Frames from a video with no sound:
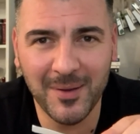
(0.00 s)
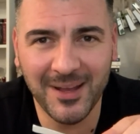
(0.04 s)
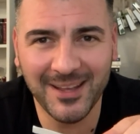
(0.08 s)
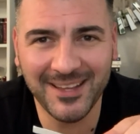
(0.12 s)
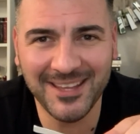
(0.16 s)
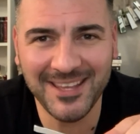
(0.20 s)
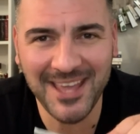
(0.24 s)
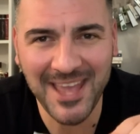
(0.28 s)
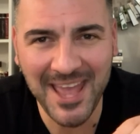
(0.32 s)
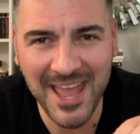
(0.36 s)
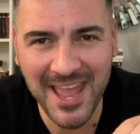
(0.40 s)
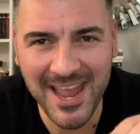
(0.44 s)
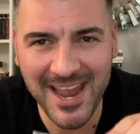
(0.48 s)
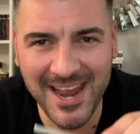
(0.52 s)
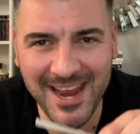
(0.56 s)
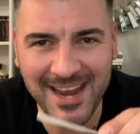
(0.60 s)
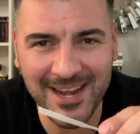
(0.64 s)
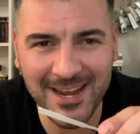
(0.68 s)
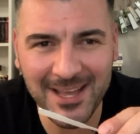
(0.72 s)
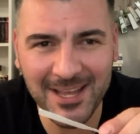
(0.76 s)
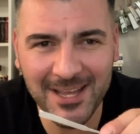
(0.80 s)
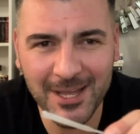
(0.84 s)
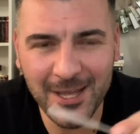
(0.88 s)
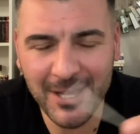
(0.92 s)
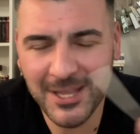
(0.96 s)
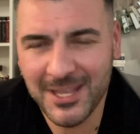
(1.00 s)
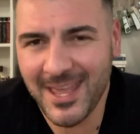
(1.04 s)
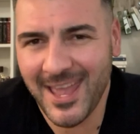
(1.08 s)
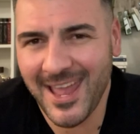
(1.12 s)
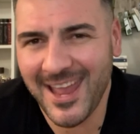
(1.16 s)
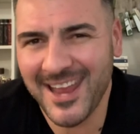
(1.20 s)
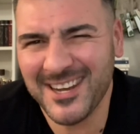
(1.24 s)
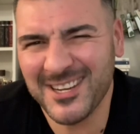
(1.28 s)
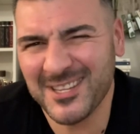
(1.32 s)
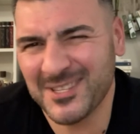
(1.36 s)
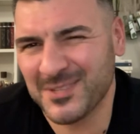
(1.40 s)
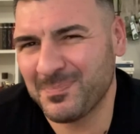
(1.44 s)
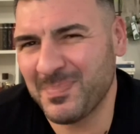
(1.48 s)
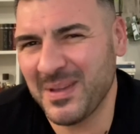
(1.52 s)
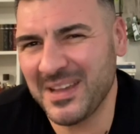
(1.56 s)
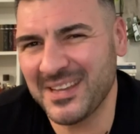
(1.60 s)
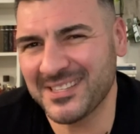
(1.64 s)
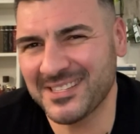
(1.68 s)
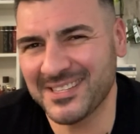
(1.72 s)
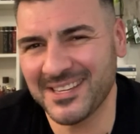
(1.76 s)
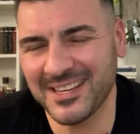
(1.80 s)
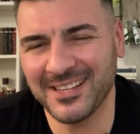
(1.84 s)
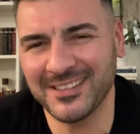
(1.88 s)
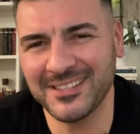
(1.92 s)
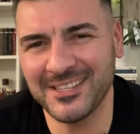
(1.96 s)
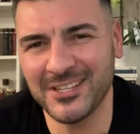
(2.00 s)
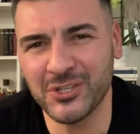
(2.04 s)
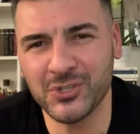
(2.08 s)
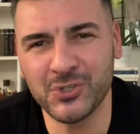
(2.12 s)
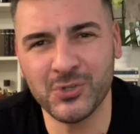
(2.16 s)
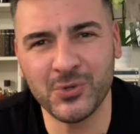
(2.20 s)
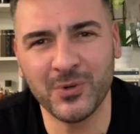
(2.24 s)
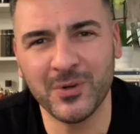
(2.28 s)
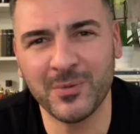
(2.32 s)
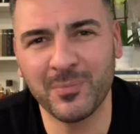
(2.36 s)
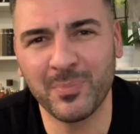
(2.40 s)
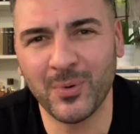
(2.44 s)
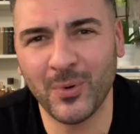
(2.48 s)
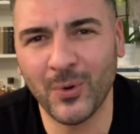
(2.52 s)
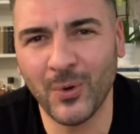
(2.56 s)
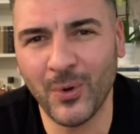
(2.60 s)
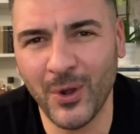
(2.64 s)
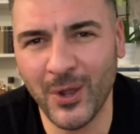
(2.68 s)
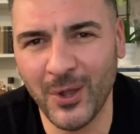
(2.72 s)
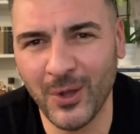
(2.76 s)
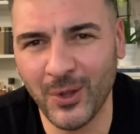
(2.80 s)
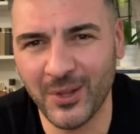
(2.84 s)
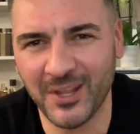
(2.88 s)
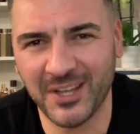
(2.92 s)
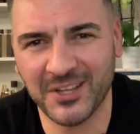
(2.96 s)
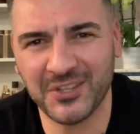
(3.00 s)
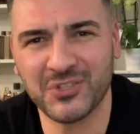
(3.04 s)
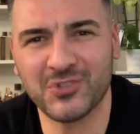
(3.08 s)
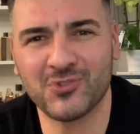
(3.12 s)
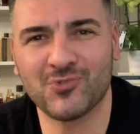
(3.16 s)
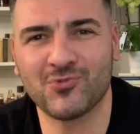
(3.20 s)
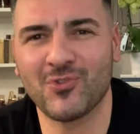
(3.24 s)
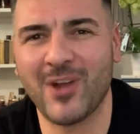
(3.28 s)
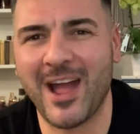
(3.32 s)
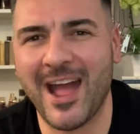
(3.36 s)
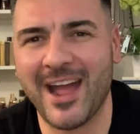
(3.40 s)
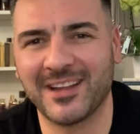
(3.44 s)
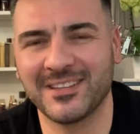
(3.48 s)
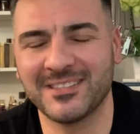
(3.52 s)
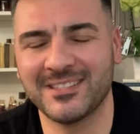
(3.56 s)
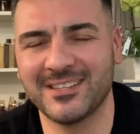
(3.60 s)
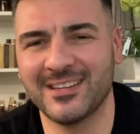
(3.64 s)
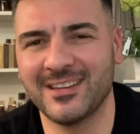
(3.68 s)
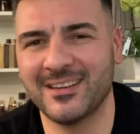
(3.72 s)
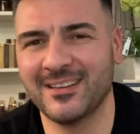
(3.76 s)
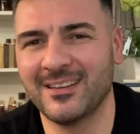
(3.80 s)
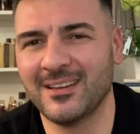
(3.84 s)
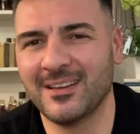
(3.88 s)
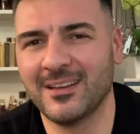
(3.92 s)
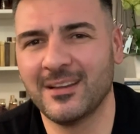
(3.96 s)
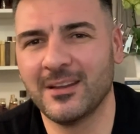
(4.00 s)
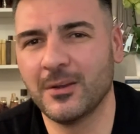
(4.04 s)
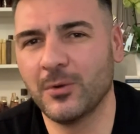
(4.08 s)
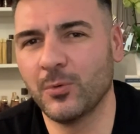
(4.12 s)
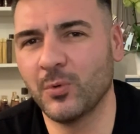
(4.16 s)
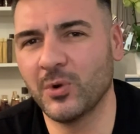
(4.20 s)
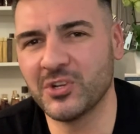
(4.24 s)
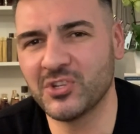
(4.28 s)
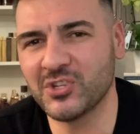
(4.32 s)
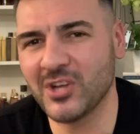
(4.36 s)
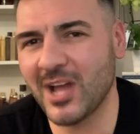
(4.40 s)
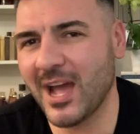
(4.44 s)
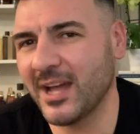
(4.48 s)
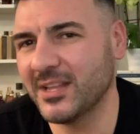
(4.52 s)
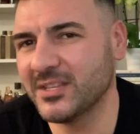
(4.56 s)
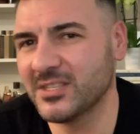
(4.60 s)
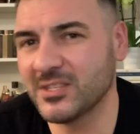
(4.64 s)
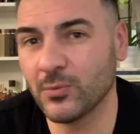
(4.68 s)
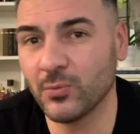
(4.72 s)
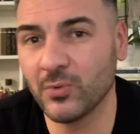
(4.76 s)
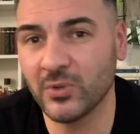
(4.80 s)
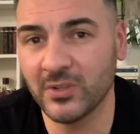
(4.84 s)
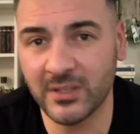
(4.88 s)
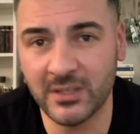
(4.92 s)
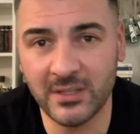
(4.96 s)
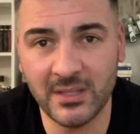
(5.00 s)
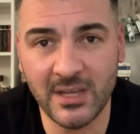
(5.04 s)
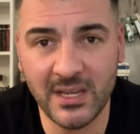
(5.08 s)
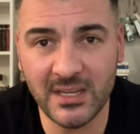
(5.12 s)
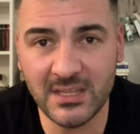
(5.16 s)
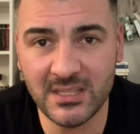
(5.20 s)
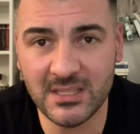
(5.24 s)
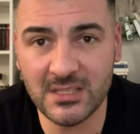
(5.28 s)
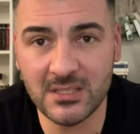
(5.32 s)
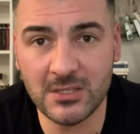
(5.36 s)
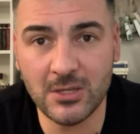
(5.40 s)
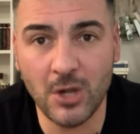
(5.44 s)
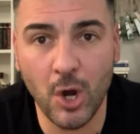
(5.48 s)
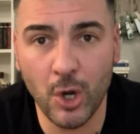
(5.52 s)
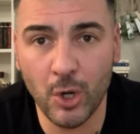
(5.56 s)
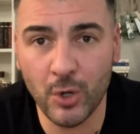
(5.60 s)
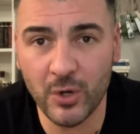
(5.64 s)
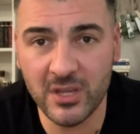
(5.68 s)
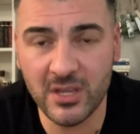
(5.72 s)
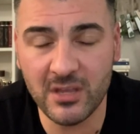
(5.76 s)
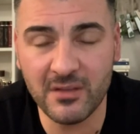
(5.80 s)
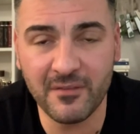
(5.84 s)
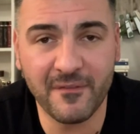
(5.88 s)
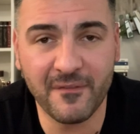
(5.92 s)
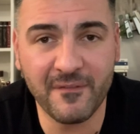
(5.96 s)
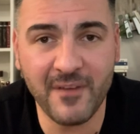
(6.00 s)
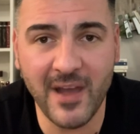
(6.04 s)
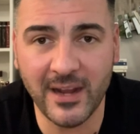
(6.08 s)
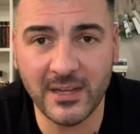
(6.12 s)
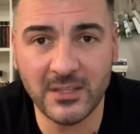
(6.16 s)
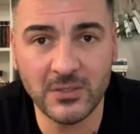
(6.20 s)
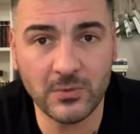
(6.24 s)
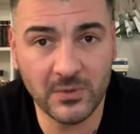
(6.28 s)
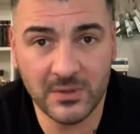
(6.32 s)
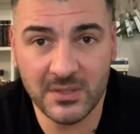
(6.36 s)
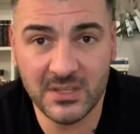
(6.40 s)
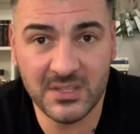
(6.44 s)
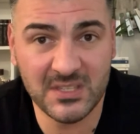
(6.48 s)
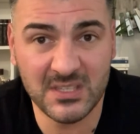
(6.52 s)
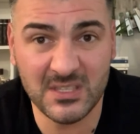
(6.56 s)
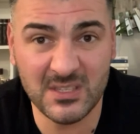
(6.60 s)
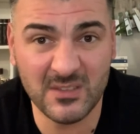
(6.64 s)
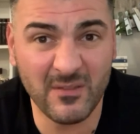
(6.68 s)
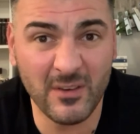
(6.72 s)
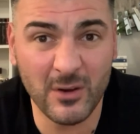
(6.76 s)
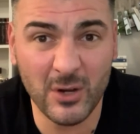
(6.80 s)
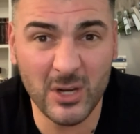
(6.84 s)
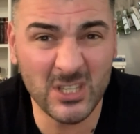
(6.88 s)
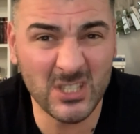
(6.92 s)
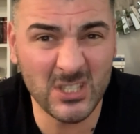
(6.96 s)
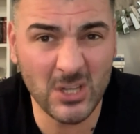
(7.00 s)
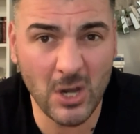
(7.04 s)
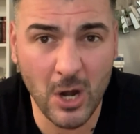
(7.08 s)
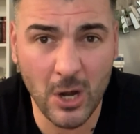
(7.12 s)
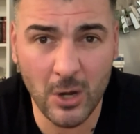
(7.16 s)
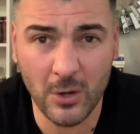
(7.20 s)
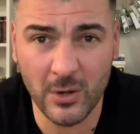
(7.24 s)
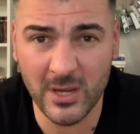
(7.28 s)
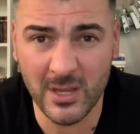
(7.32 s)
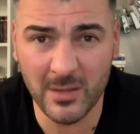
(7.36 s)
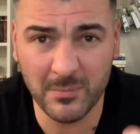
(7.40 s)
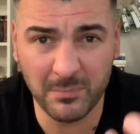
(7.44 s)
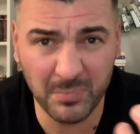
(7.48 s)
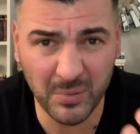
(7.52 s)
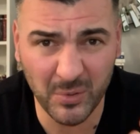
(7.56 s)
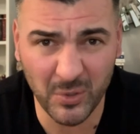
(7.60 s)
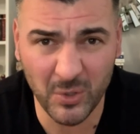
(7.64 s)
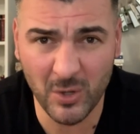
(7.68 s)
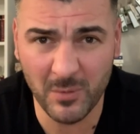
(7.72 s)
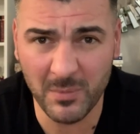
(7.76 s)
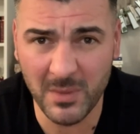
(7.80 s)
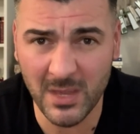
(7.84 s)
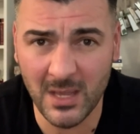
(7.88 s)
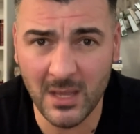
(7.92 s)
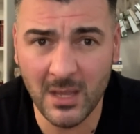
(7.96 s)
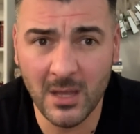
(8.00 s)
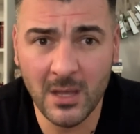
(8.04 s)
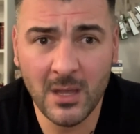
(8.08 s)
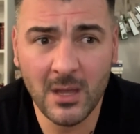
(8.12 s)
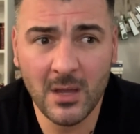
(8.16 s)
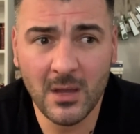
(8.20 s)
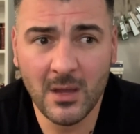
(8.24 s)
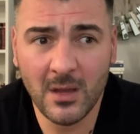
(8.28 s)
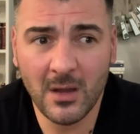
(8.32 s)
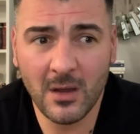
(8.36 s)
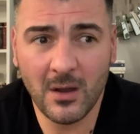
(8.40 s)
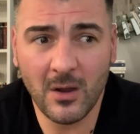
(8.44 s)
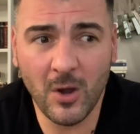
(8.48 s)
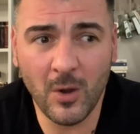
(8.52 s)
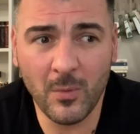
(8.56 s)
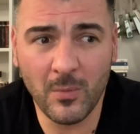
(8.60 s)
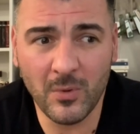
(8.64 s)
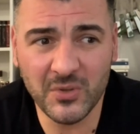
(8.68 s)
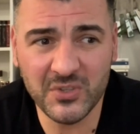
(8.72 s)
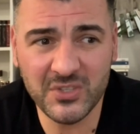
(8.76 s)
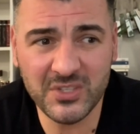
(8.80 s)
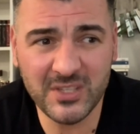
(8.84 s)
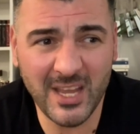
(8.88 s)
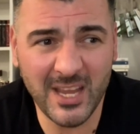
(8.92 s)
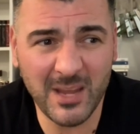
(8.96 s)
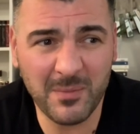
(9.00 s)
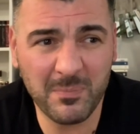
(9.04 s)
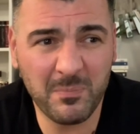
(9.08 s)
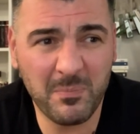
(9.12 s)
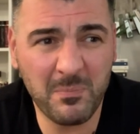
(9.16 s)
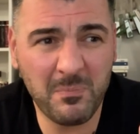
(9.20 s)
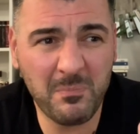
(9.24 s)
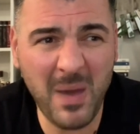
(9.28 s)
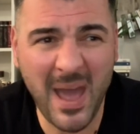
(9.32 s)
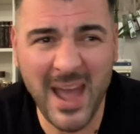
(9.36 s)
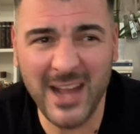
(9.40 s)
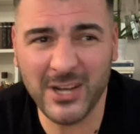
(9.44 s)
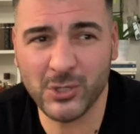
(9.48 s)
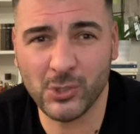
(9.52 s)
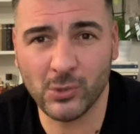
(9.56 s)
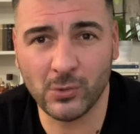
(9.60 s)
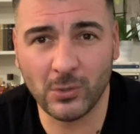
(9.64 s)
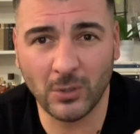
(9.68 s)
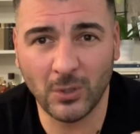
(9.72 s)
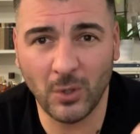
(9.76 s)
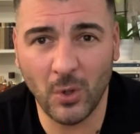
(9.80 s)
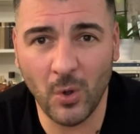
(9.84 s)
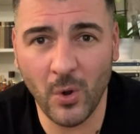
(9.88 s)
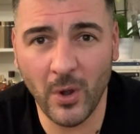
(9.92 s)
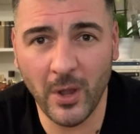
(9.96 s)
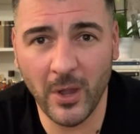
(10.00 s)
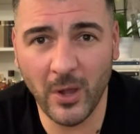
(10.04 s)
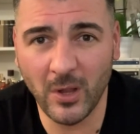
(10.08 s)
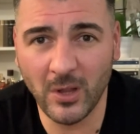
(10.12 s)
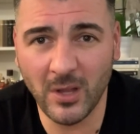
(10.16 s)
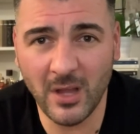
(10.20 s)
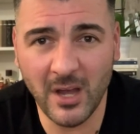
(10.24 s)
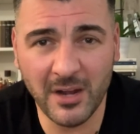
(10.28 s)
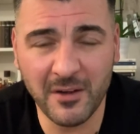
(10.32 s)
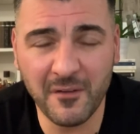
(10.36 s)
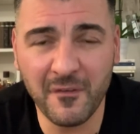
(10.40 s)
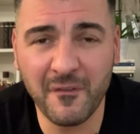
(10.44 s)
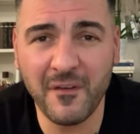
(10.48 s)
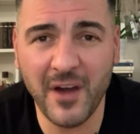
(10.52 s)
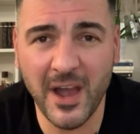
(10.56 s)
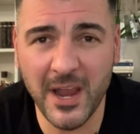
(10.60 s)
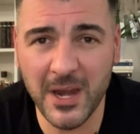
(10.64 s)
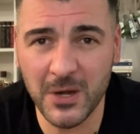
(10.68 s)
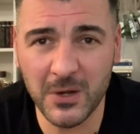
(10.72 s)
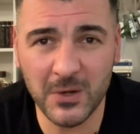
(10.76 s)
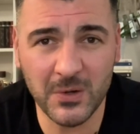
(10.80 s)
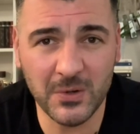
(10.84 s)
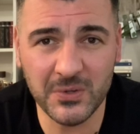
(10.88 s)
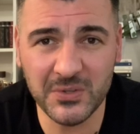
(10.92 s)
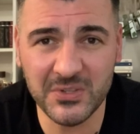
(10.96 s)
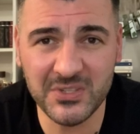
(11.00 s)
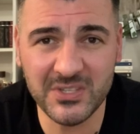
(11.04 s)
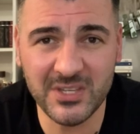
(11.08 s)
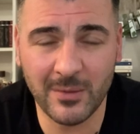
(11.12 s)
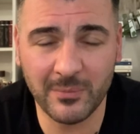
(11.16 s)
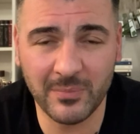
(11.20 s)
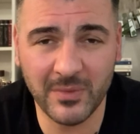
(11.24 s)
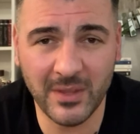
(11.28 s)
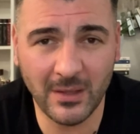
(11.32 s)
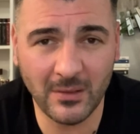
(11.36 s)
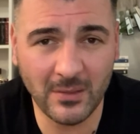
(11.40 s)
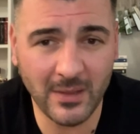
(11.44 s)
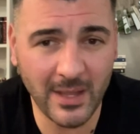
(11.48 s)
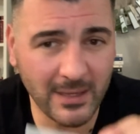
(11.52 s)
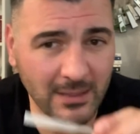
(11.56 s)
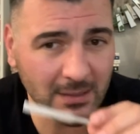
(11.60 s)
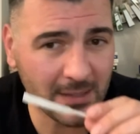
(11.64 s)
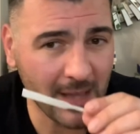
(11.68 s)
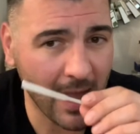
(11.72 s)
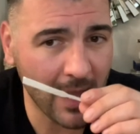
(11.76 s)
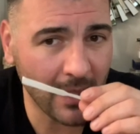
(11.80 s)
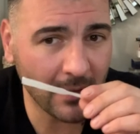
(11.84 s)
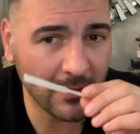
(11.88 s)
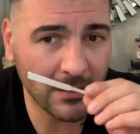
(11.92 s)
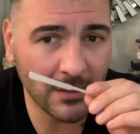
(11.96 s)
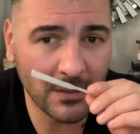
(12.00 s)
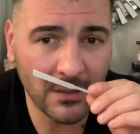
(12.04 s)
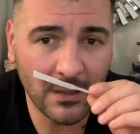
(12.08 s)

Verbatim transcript: cade. Cade is basically juniper oil extracted, which adds a really nice tarry effect to it. This is very tarry and plumy, almost like petrol oil on fire or something like that.